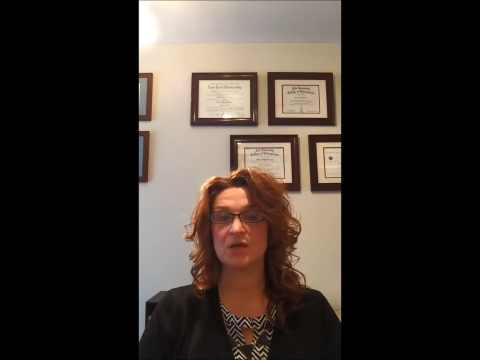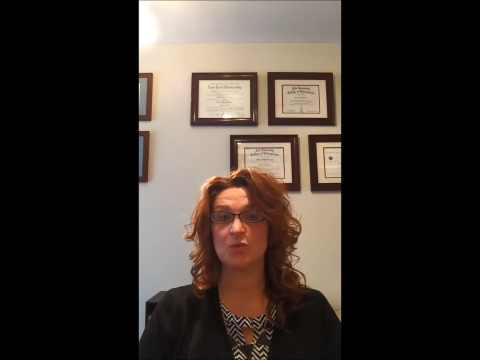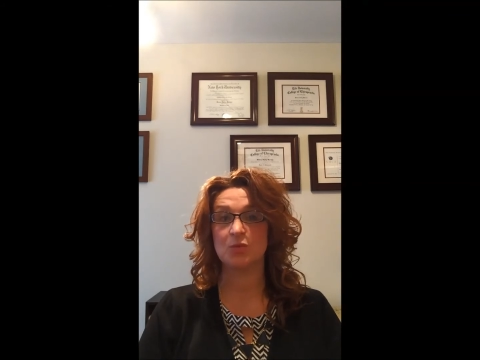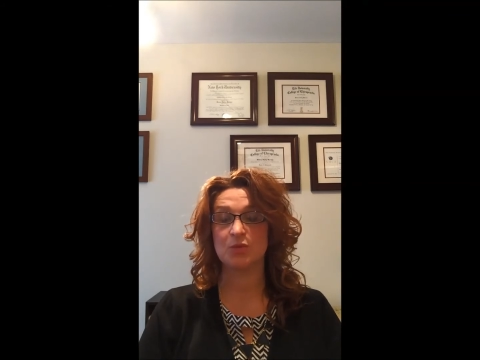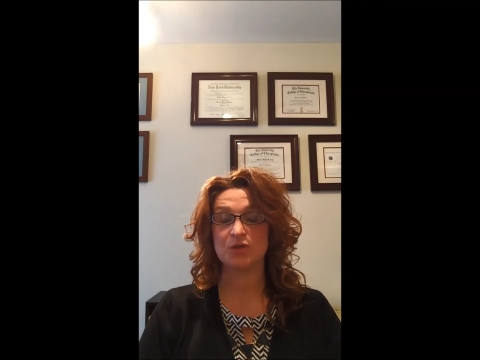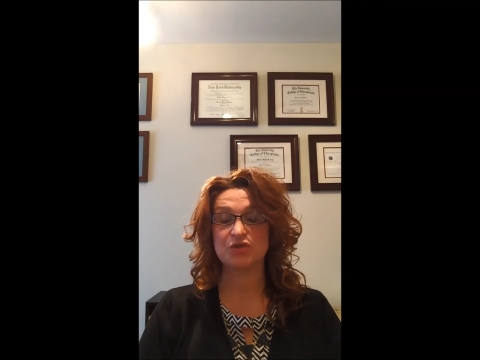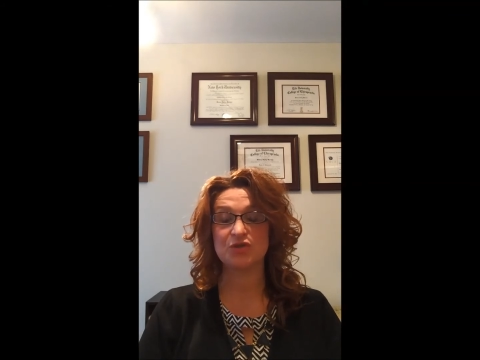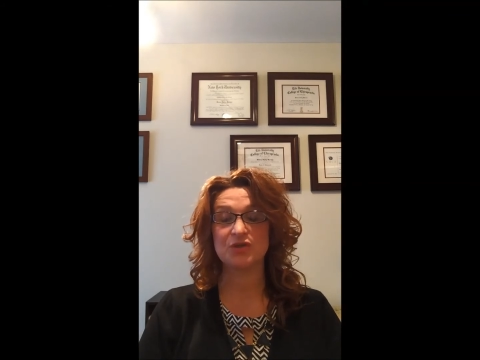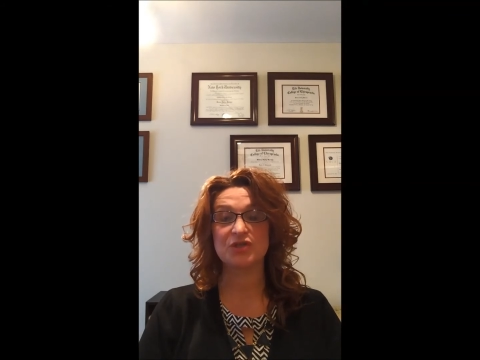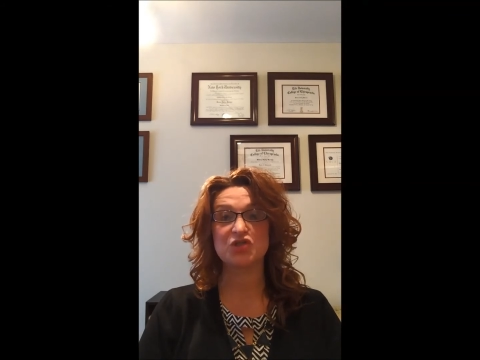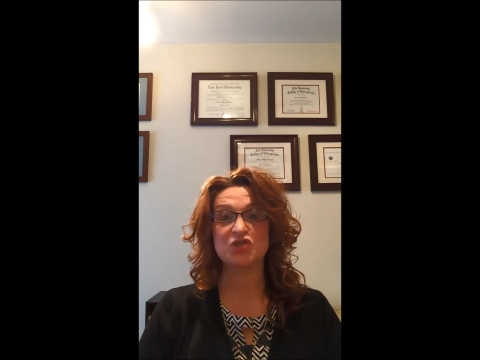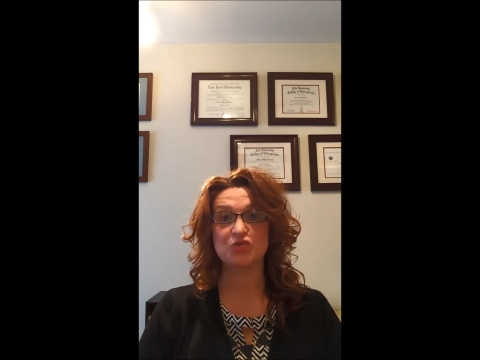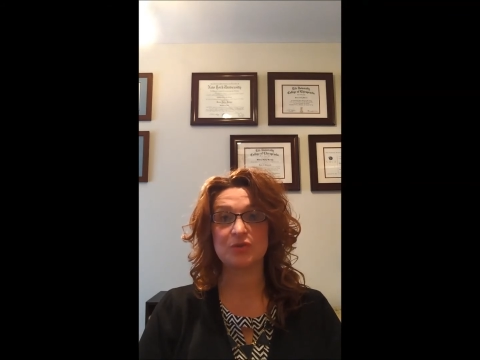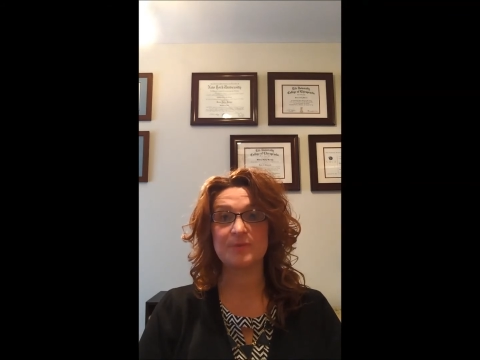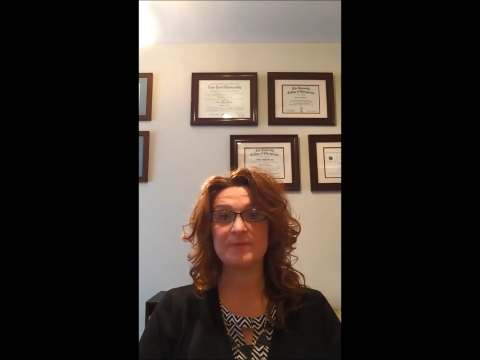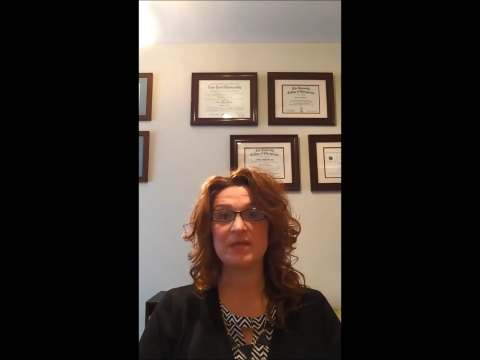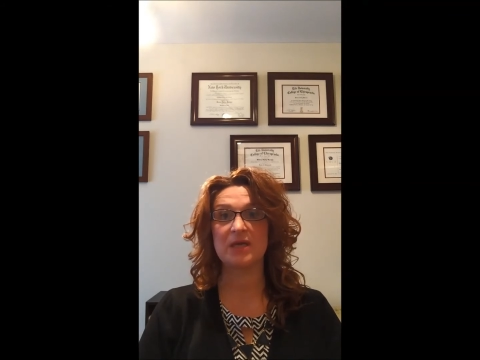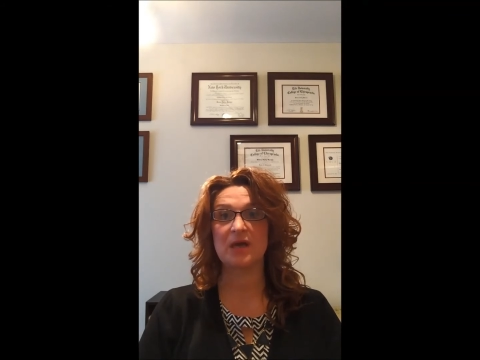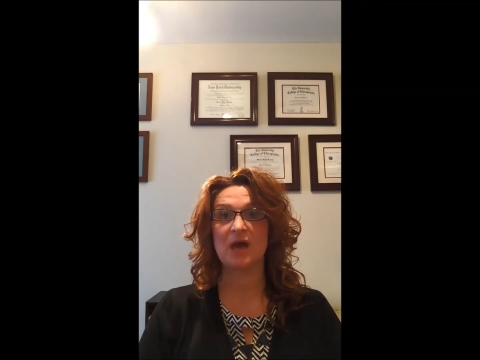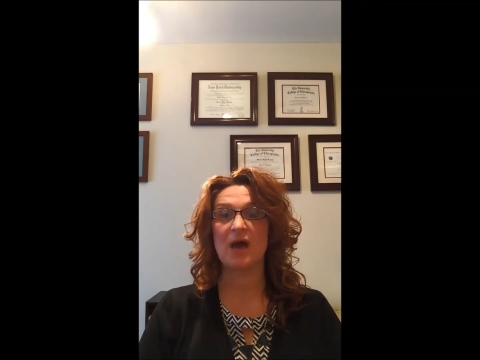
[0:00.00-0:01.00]
which are
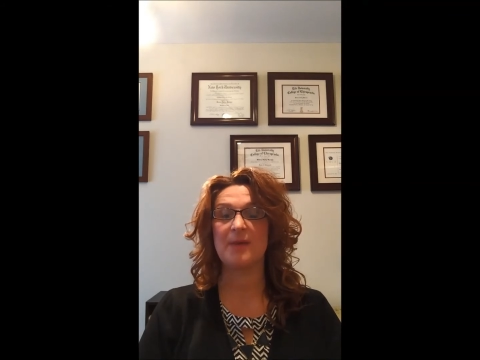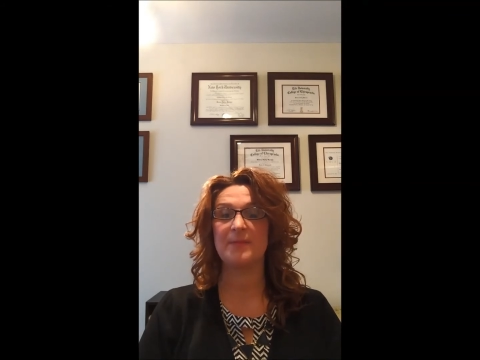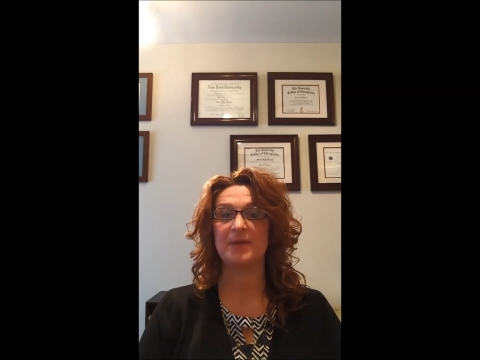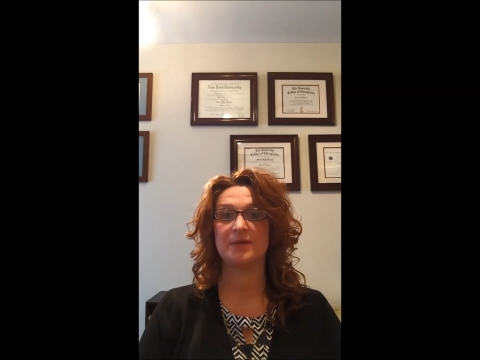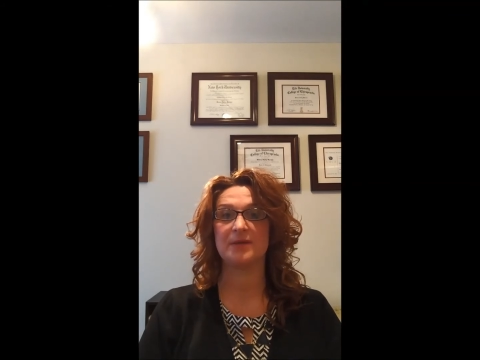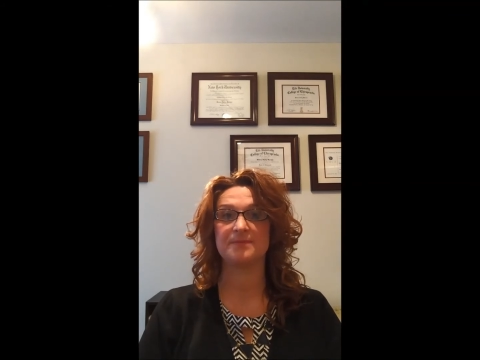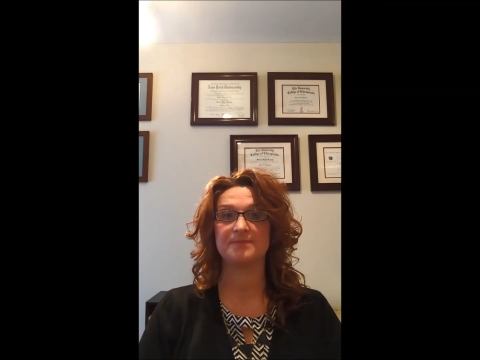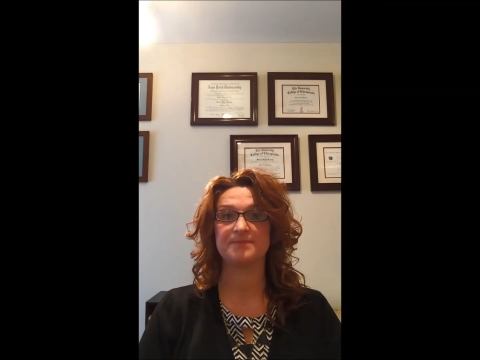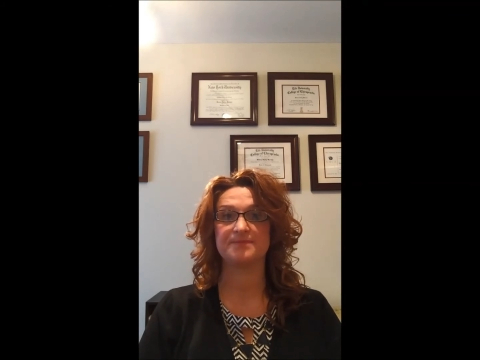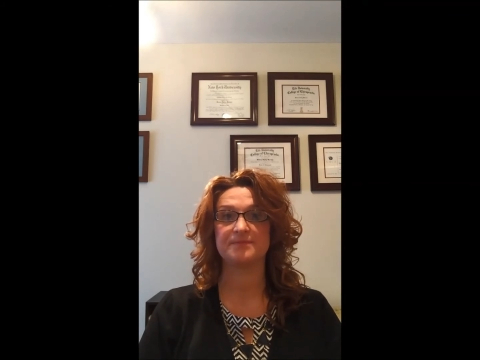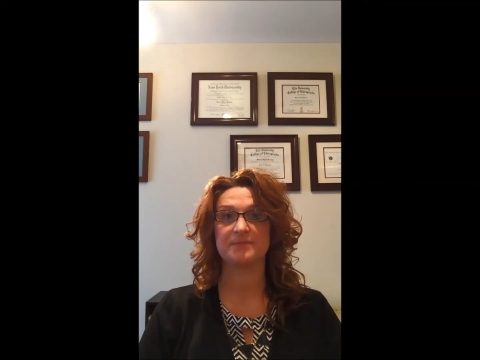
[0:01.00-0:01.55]
extremely common.